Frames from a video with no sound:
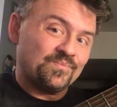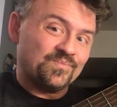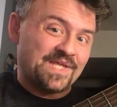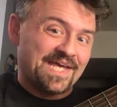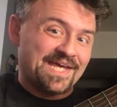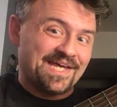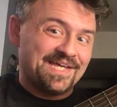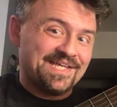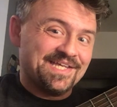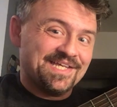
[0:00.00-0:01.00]
Yeah.
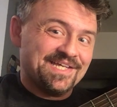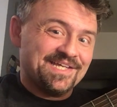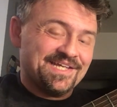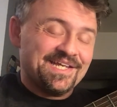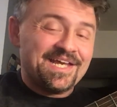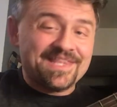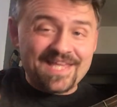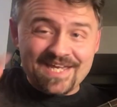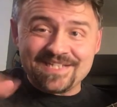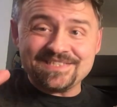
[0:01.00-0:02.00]

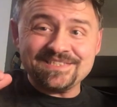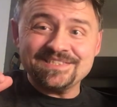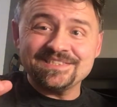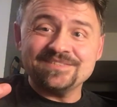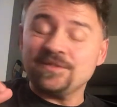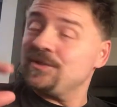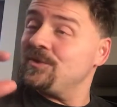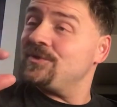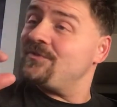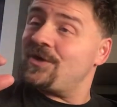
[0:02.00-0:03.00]
Then, when you're
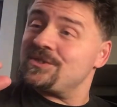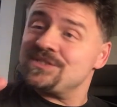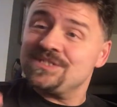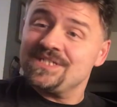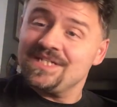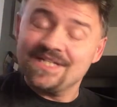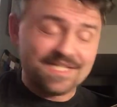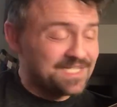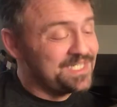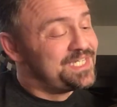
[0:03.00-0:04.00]
doing the verse,
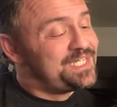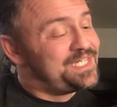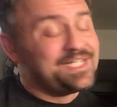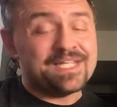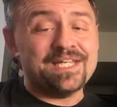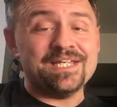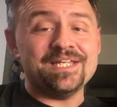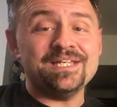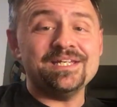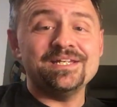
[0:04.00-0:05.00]
E,